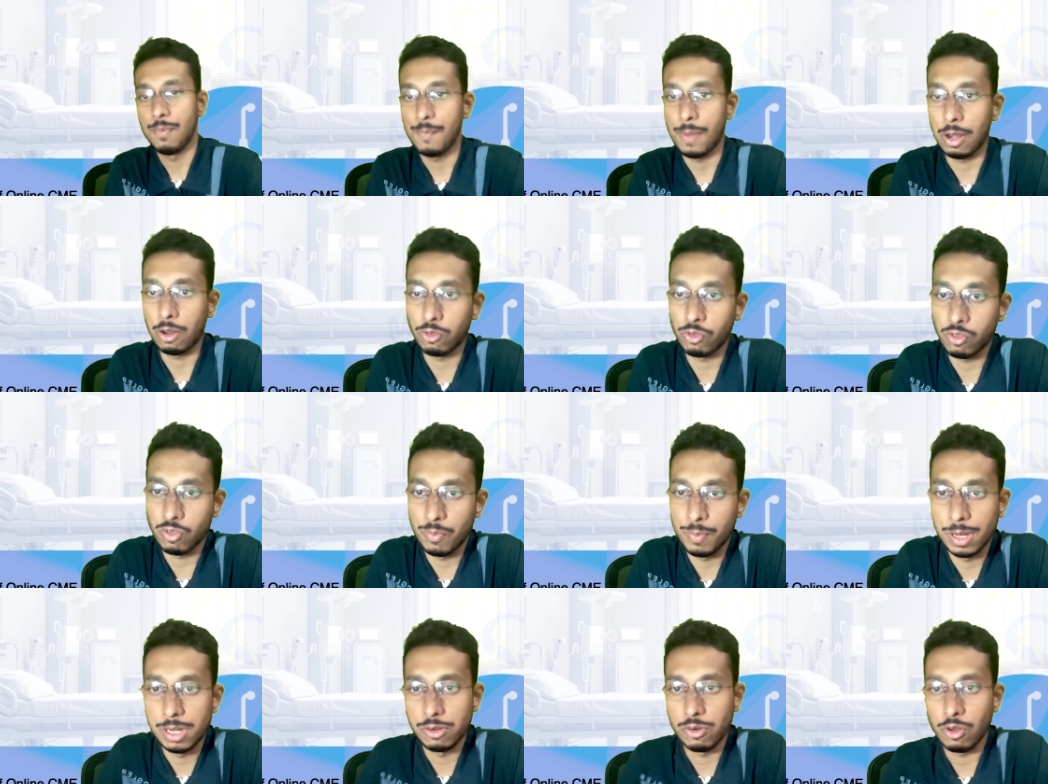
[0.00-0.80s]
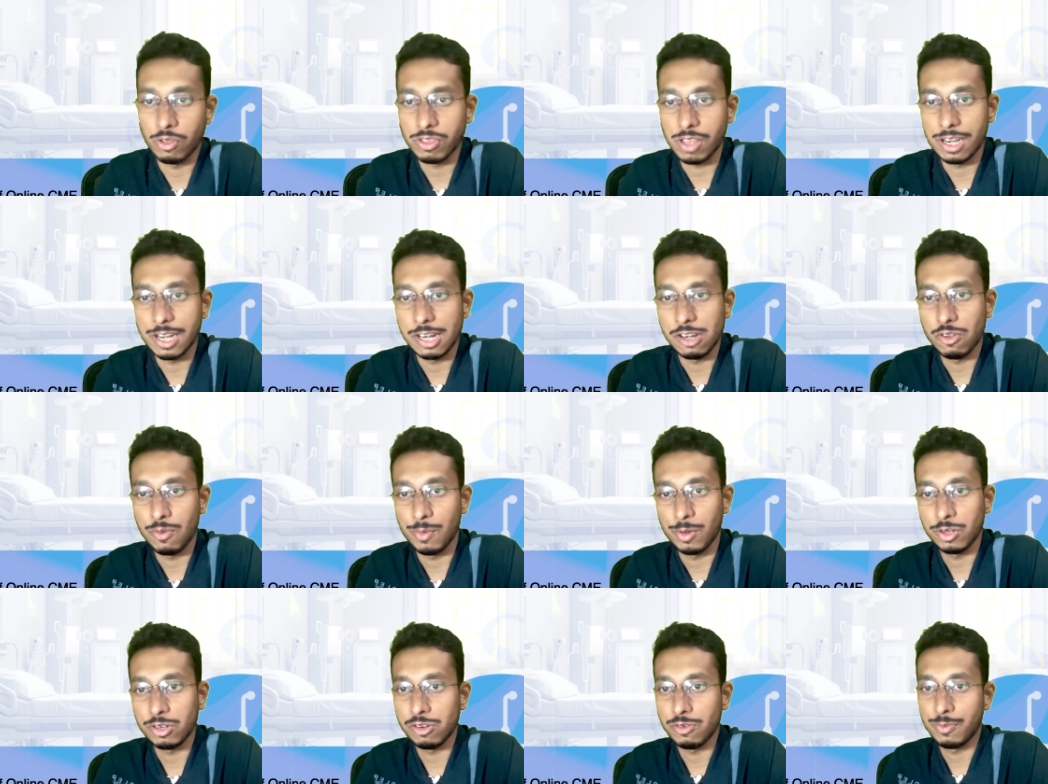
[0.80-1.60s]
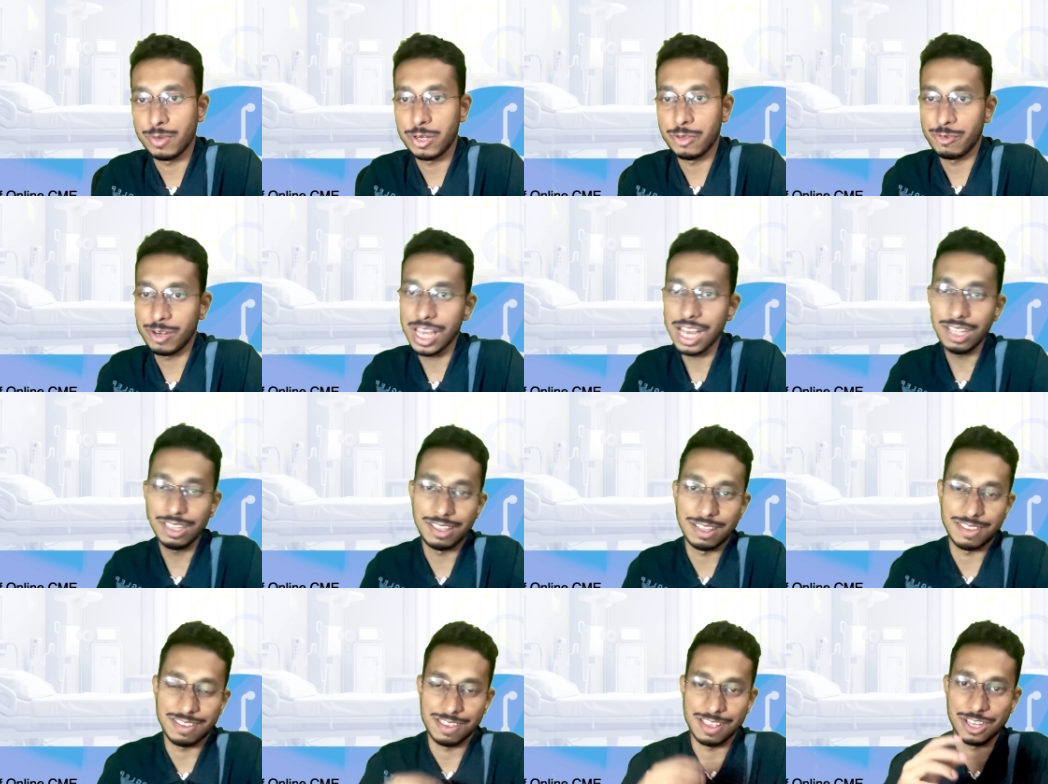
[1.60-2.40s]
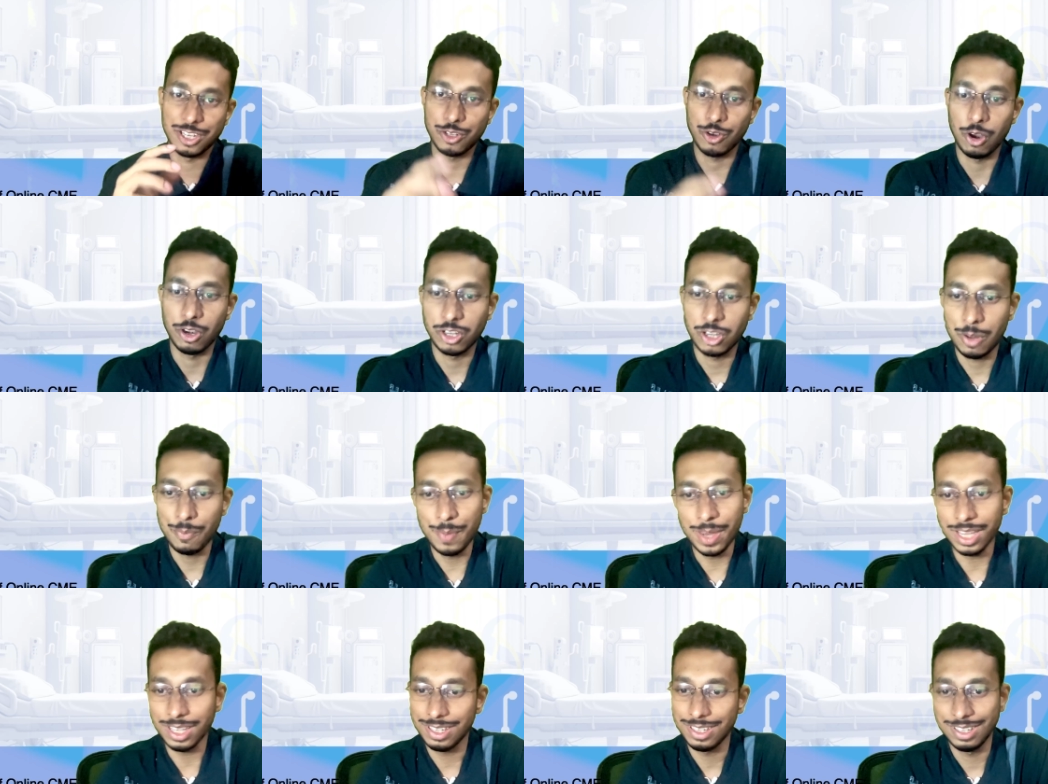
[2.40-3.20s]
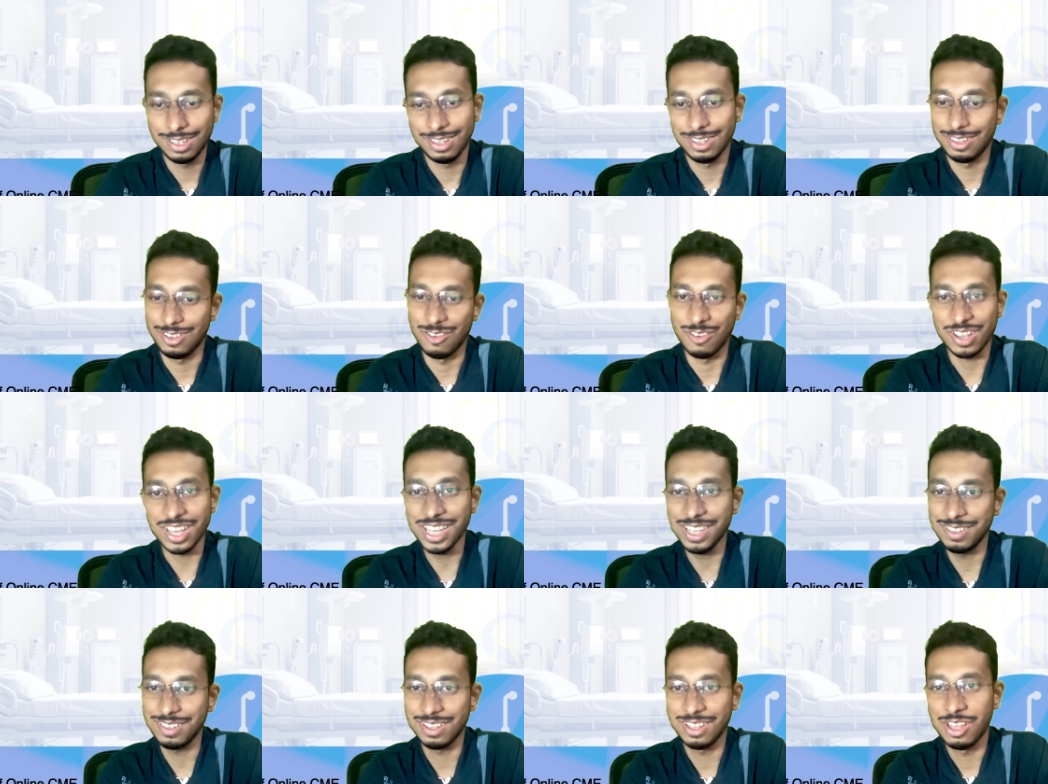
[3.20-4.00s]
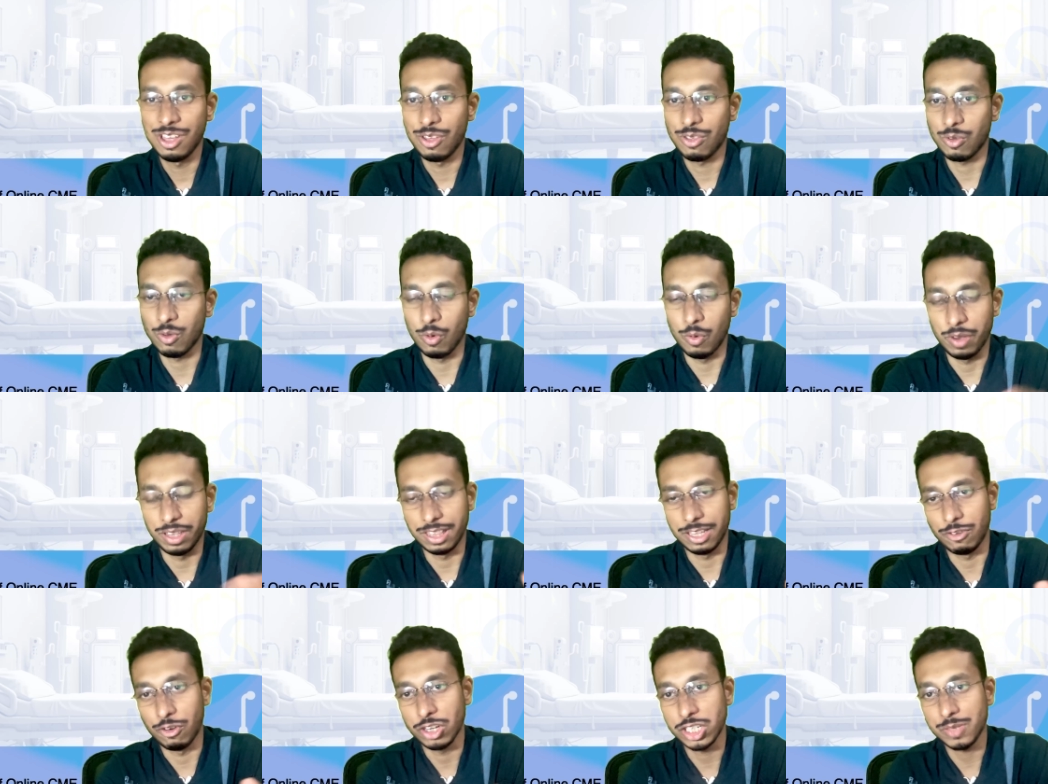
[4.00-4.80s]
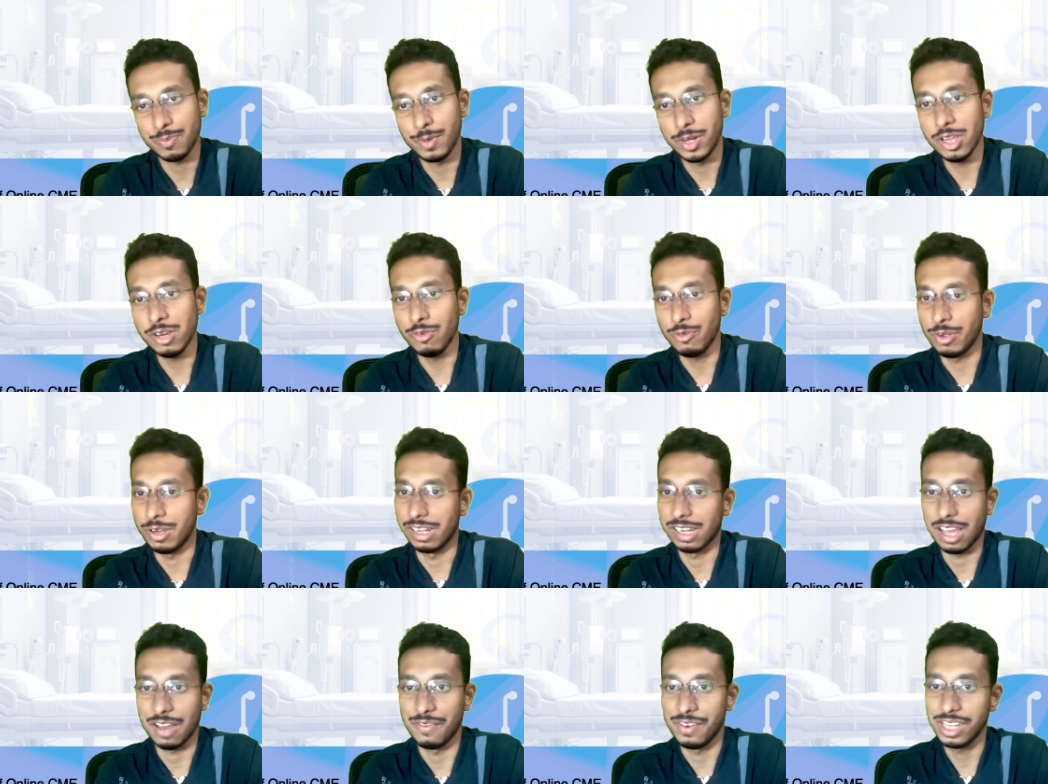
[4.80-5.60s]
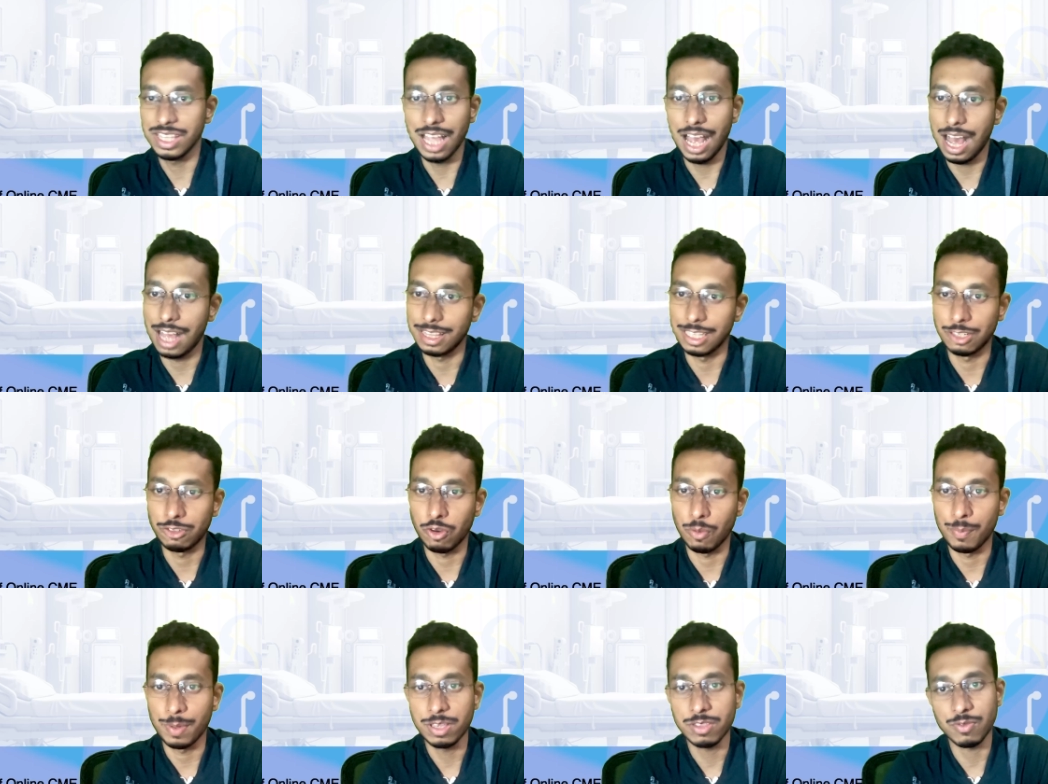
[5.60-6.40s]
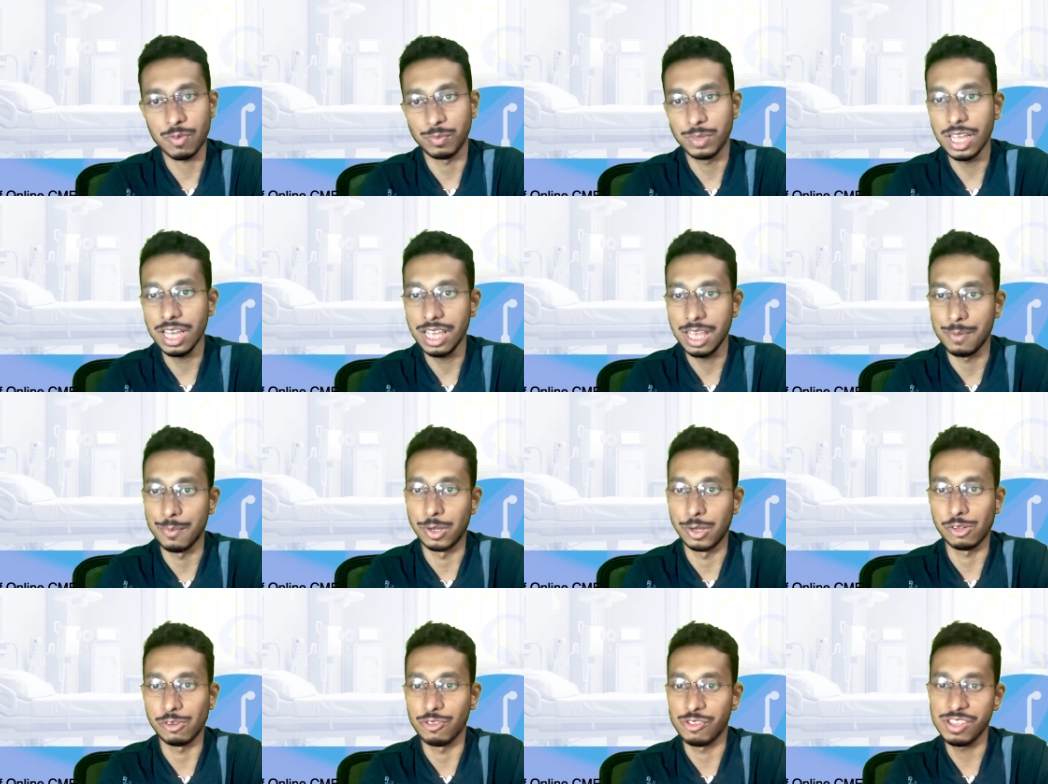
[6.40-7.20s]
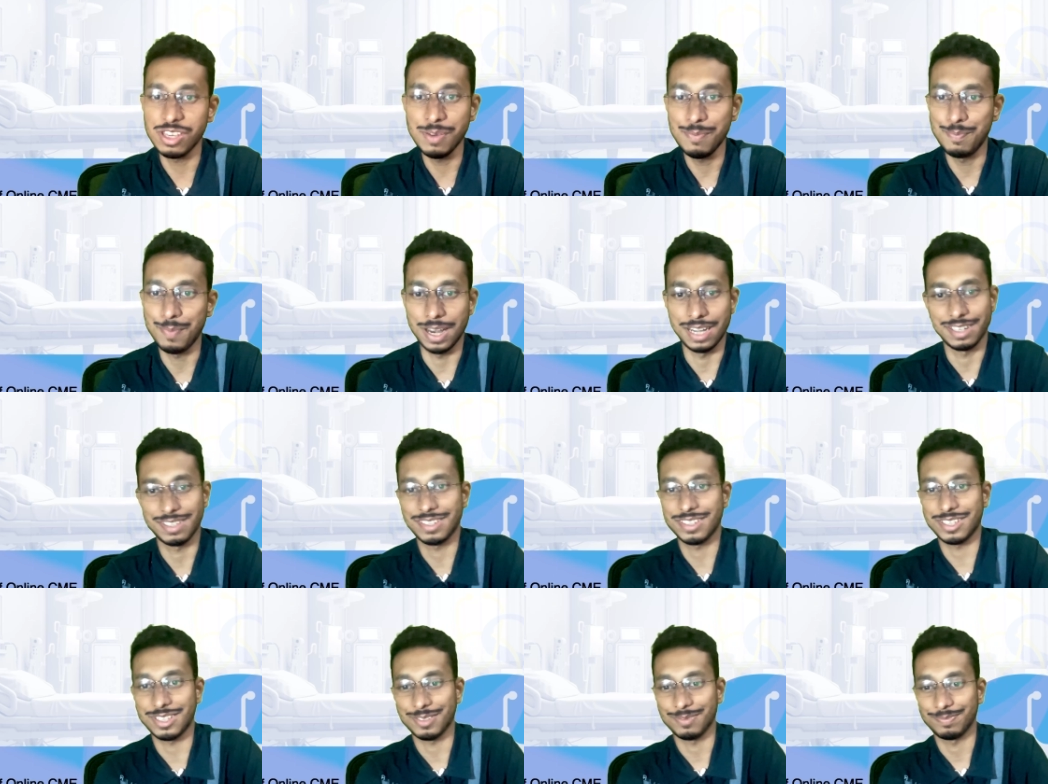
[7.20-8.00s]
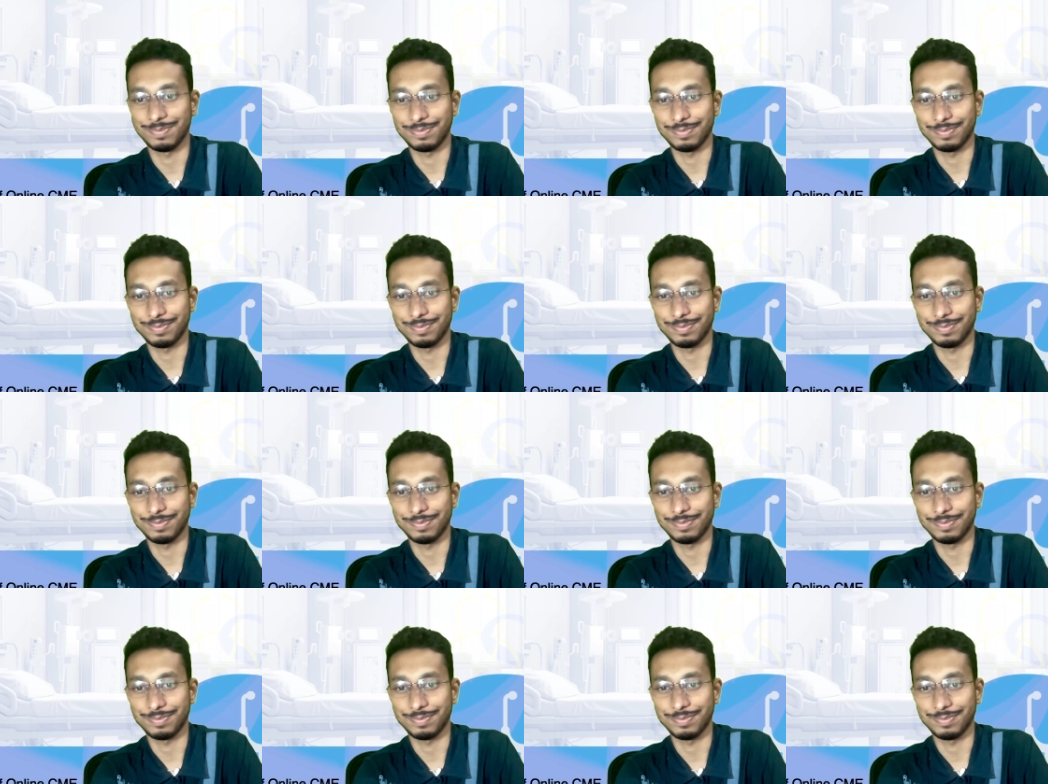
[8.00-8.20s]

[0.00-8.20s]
paroxysmal nocturnal hemoglobinuria. This is a short topic. Okay, so in the next module, we will cover the other topics from the hematology parts.